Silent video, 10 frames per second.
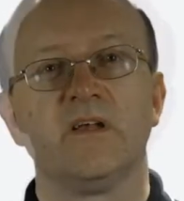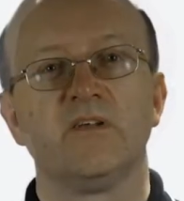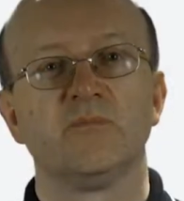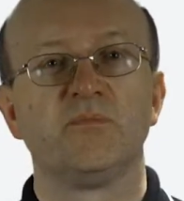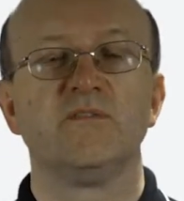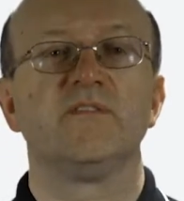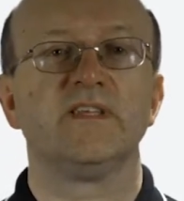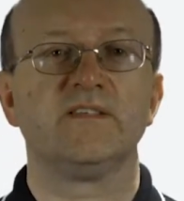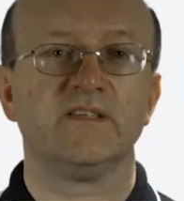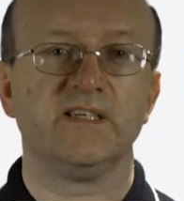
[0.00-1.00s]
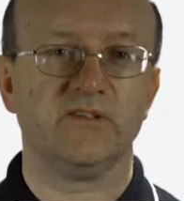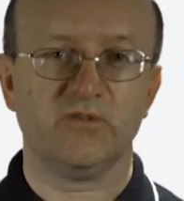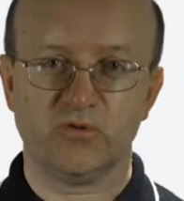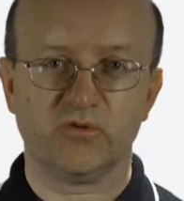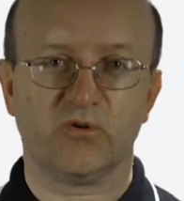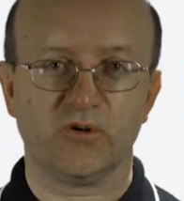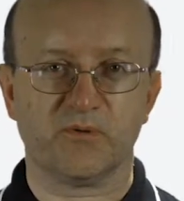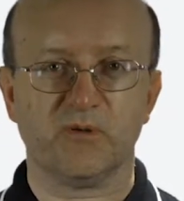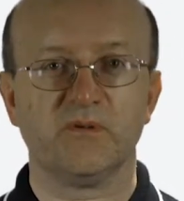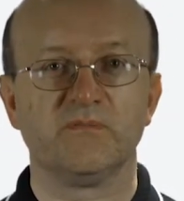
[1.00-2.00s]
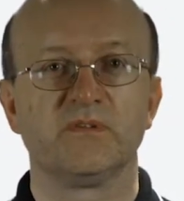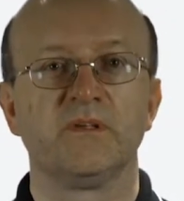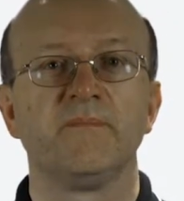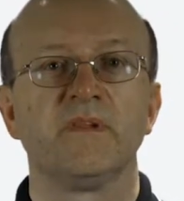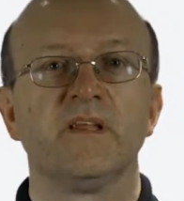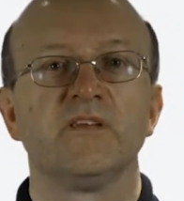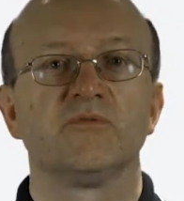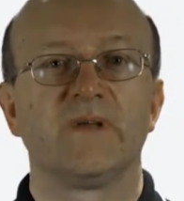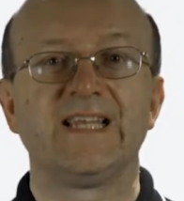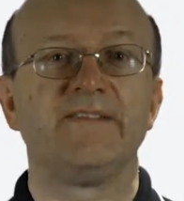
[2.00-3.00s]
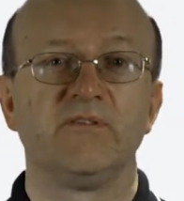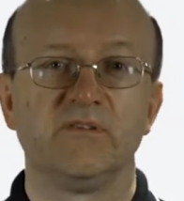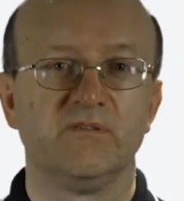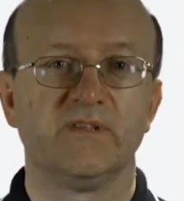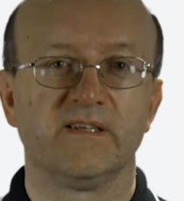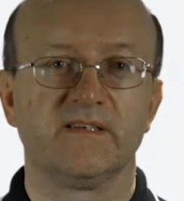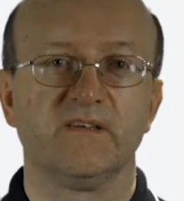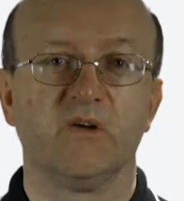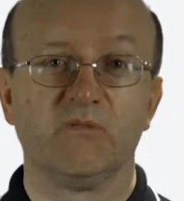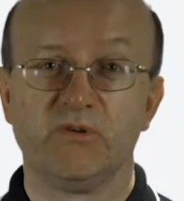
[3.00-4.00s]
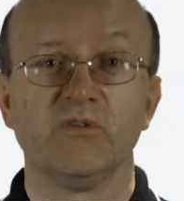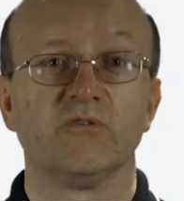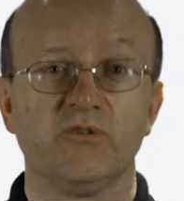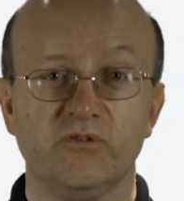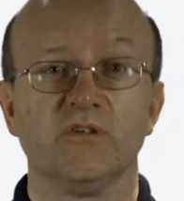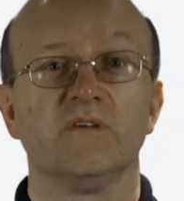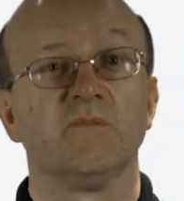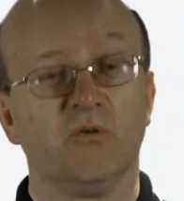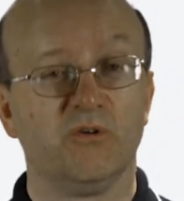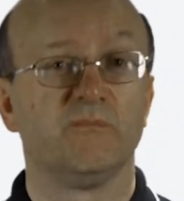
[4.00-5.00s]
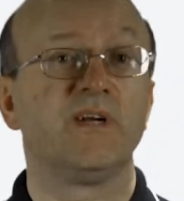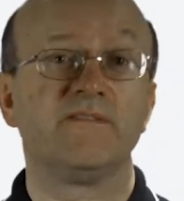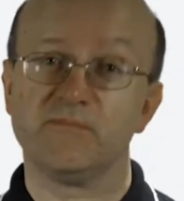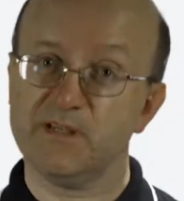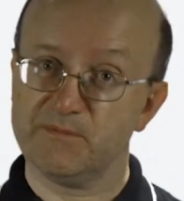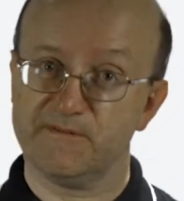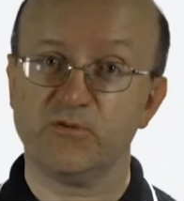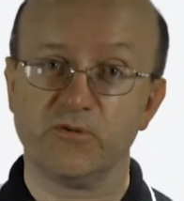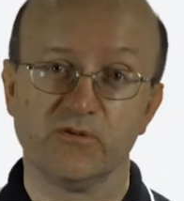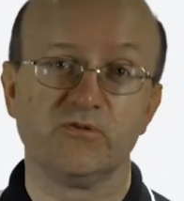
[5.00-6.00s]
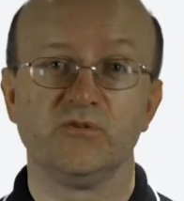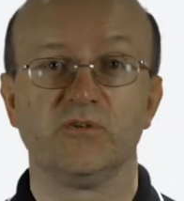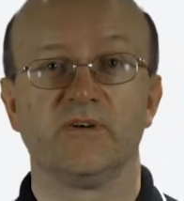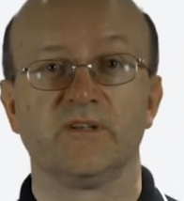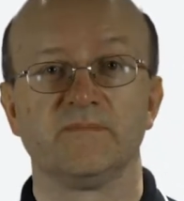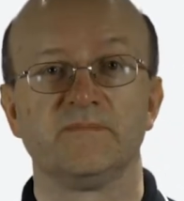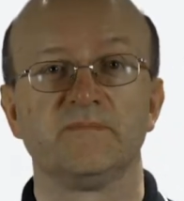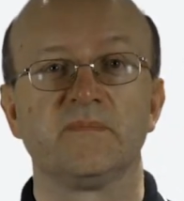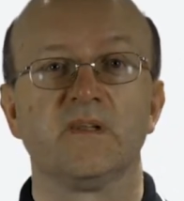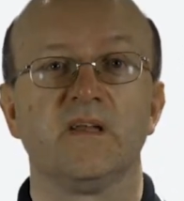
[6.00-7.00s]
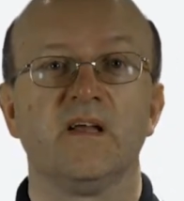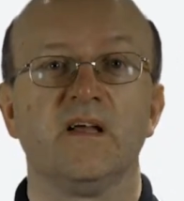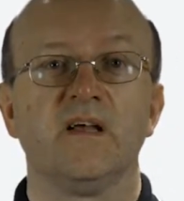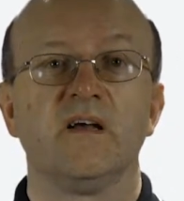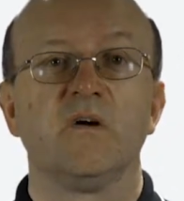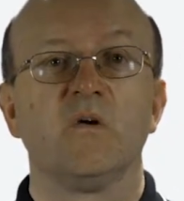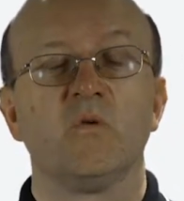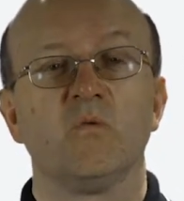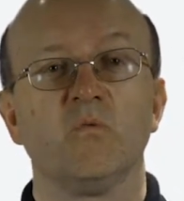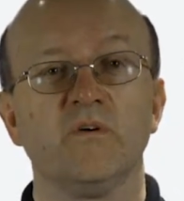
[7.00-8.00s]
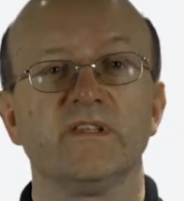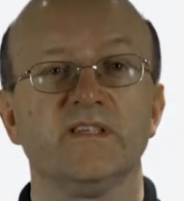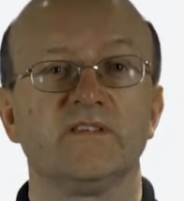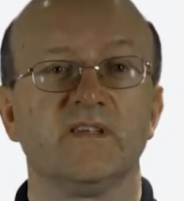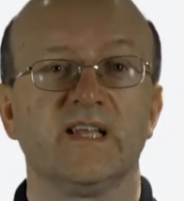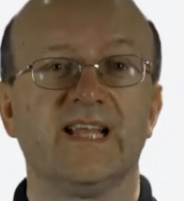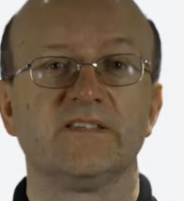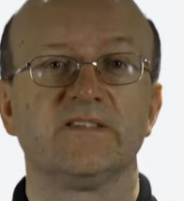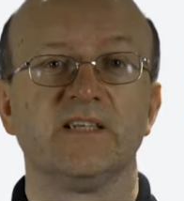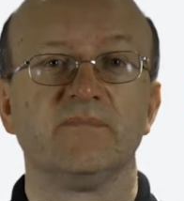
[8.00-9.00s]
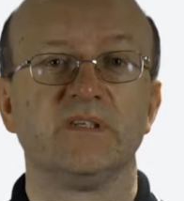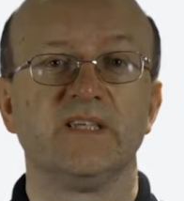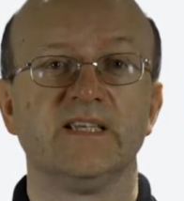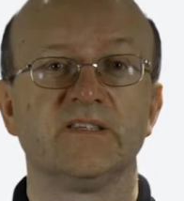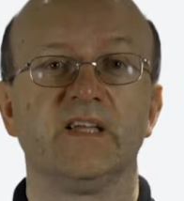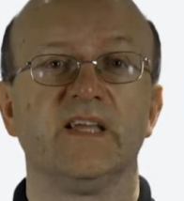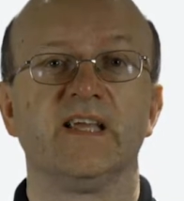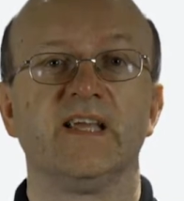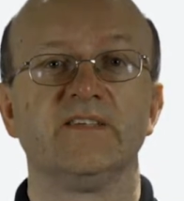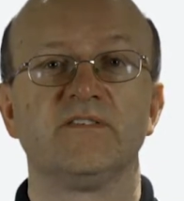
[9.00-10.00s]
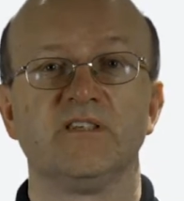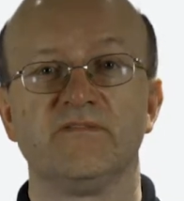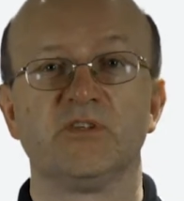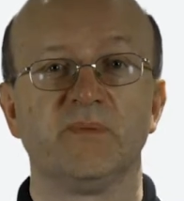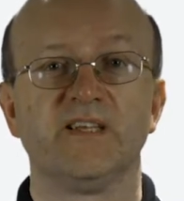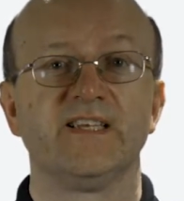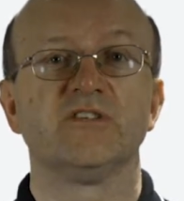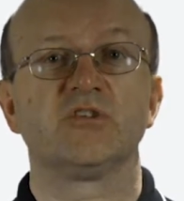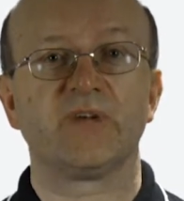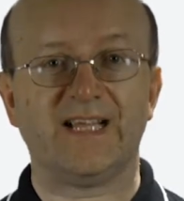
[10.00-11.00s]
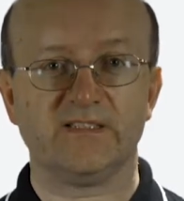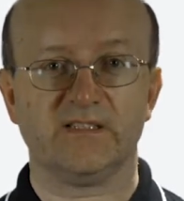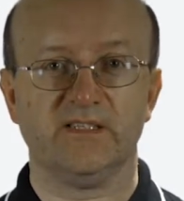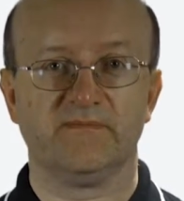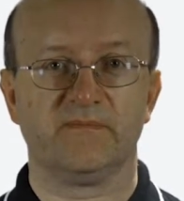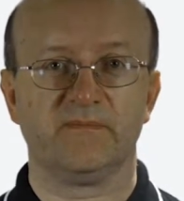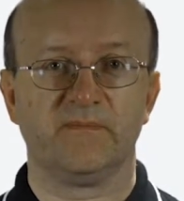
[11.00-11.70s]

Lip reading: The proof of this is in the tutorial problems, so I'll leave you to do that with your tutor, or preferably before your tutorial. What this last statement D is saying is that divisibility is transitive.